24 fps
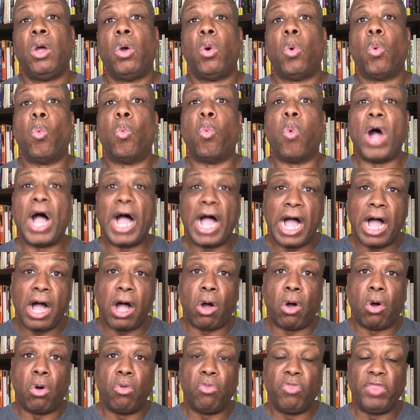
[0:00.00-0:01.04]

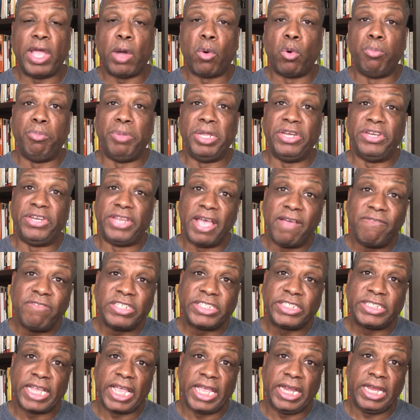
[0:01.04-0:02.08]
wow, that would be
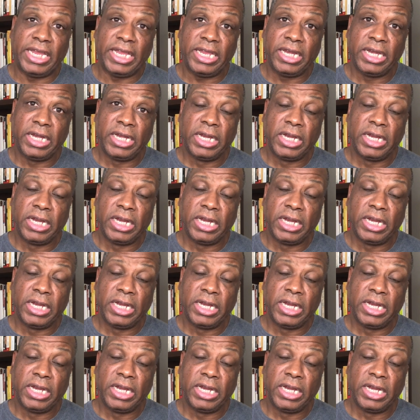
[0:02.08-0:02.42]
devastating